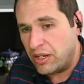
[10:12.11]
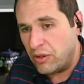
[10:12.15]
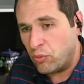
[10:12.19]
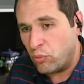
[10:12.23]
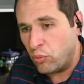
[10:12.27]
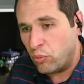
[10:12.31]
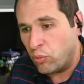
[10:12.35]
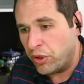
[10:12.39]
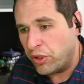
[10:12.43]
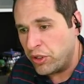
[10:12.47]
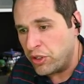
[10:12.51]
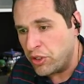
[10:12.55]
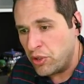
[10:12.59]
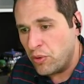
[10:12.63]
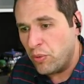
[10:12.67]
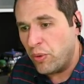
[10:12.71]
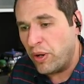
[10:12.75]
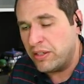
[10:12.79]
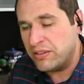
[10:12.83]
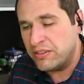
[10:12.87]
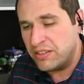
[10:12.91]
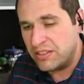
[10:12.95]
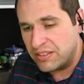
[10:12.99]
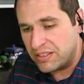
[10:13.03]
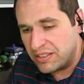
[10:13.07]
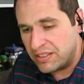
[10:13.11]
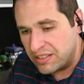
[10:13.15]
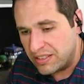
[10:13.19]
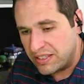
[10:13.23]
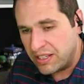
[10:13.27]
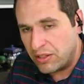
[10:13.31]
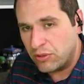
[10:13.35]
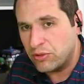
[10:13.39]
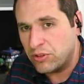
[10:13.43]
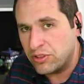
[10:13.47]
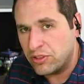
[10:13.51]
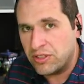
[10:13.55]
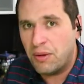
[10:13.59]
well, the US is
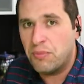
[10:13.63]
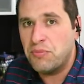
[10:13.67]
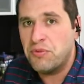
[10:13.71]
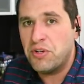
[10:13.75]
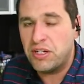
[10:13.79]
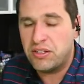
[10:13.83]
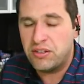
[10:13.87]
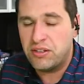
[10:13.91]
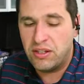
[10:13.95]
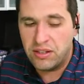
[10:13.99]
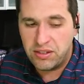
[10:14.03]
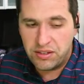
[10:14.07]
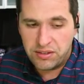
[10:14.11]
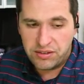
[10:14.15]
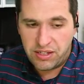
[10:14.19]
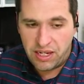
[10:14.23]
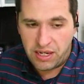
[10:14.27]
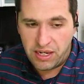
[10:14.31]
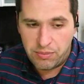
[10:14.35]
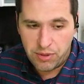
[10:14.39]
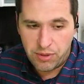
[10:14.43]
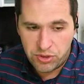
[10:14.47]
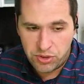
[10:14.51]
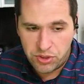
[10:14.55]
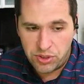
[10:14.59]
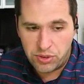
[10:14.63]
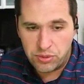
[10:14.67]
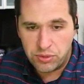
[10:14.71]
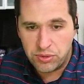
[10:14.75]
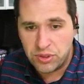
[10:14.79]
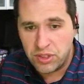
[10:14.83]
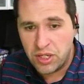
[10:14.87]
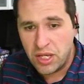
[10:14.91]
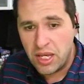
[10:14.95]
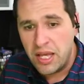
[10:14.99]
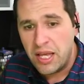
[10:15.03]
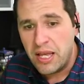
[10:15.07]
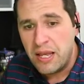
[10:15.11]
still subject to the same issues.